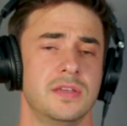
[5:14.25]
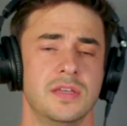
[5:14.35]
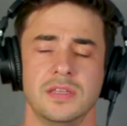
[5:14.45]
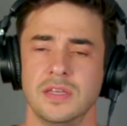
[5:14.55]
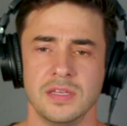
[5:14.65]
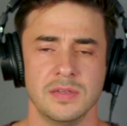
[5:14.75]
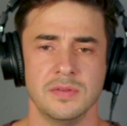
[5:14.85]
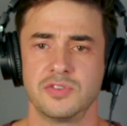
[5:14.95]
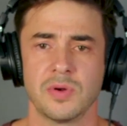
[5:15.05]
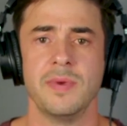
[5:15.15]

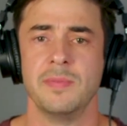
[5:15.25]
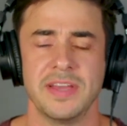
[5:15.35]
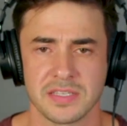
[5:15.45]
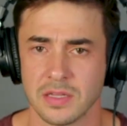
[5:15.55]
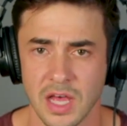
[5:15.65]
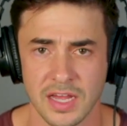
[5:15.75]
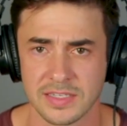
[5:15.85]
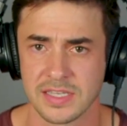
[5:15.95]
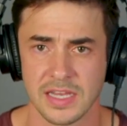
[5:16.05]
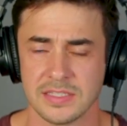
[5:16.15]
It makes a lot of
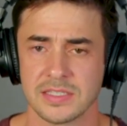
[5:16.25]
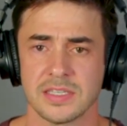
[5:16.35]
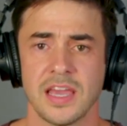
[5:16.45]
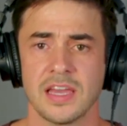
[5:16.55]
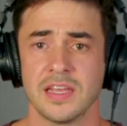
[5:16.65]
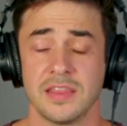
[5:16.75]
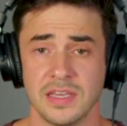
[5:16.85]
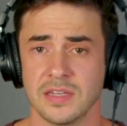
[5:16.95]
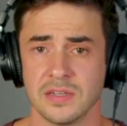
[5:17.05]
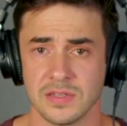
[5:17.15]
sense, and I
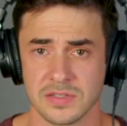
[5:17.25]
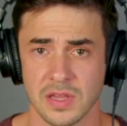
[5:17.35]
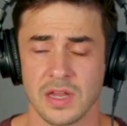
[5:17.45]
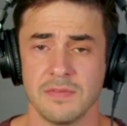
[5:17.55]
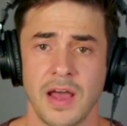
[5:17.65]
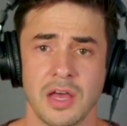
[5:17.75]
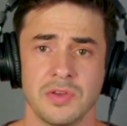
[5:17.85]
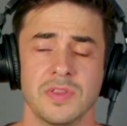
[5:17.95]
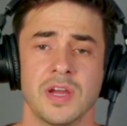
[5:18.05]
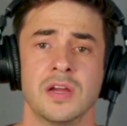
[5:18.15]
think there's a lot of value
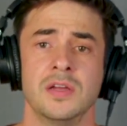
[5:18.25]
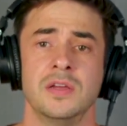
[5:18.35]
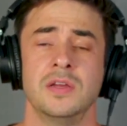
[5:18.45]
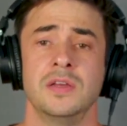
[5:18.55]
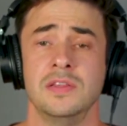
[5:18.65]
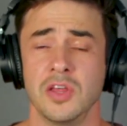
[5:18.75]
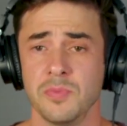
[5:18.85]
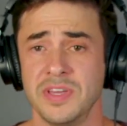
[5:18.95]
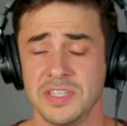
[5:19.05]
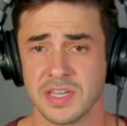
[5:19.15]
in there. The other
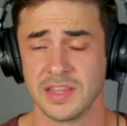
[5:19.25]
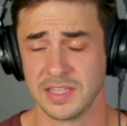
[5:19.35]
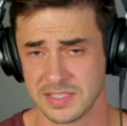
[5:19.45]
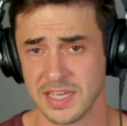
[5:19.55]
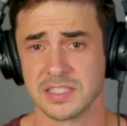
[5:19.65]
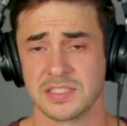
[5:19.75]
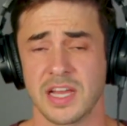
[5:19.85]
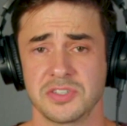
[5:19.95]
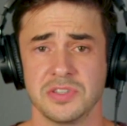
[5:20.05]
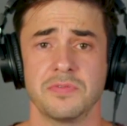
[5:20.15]
piece, I think this takes us to
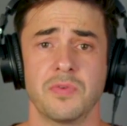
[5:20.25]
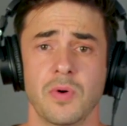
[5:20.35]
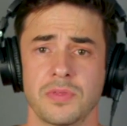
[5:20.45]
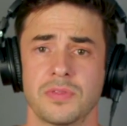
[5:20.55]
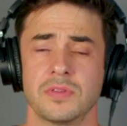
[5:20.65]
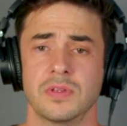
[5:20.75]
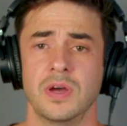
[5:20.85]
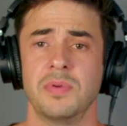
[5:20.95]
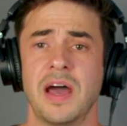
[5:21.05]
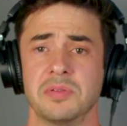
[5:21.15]
actually the fourth
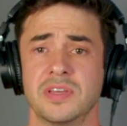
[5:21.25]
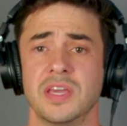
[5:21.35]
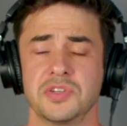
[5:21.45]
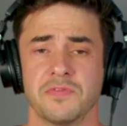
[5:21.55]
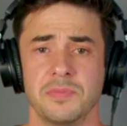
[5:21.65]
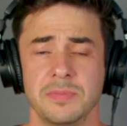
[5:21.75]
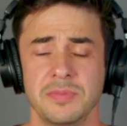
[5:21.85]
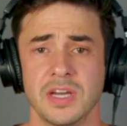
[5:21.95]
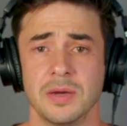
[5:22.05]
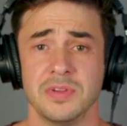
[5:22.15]
application for
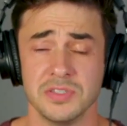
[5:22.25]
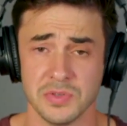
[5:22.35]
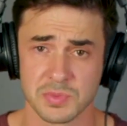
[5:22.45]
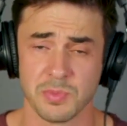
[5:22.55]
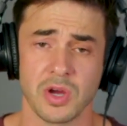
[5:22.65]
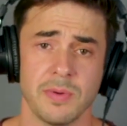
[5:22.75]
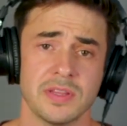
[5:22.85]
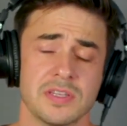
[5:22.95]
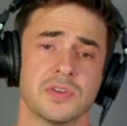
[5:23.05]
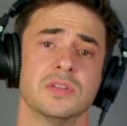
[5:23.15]
B2B companies. You spoke about
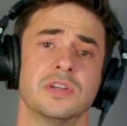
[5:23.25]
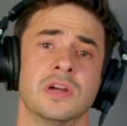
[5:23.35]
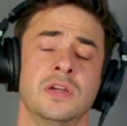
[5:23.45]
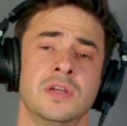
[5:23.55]
this earlier.